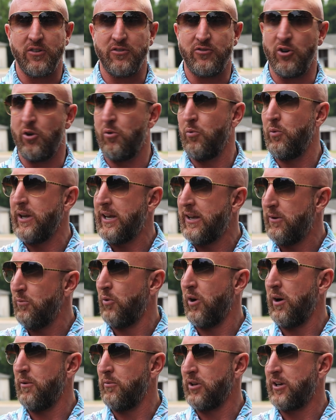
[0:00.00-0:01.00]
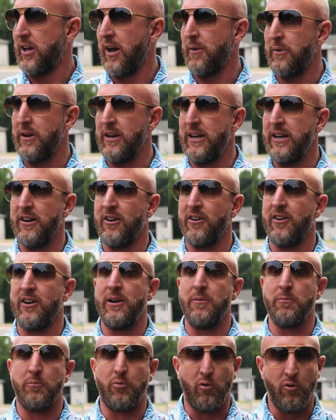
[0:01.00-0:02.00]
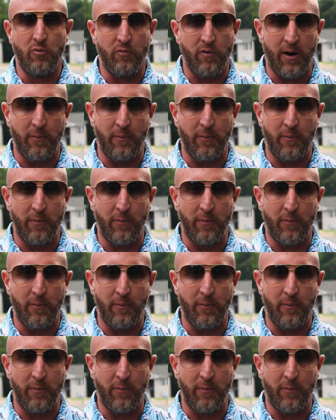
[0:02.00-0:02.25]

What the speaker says: So we were able to come in here, improve